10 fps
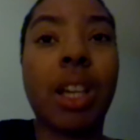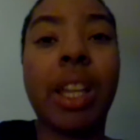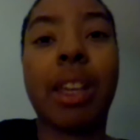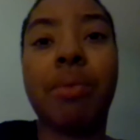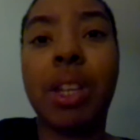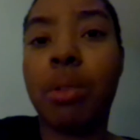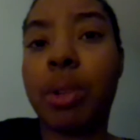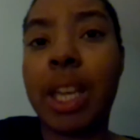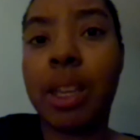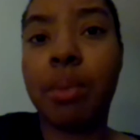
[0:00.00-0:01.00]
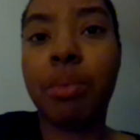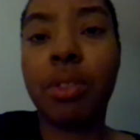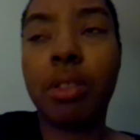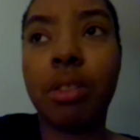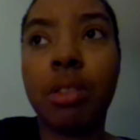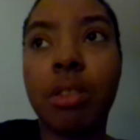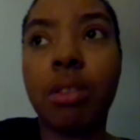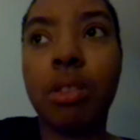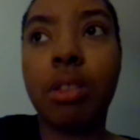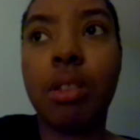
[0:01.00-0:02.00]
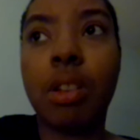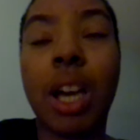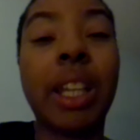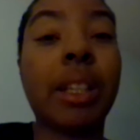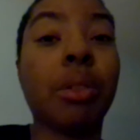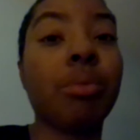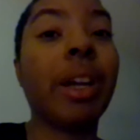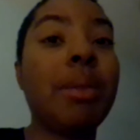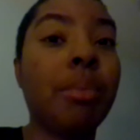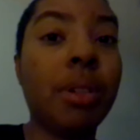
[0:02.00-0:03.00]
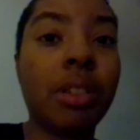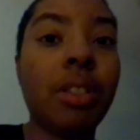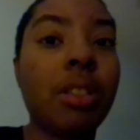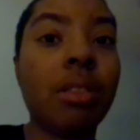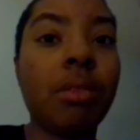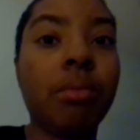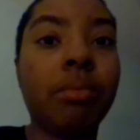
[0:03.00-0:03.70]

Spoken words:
I like video games. I like to write books.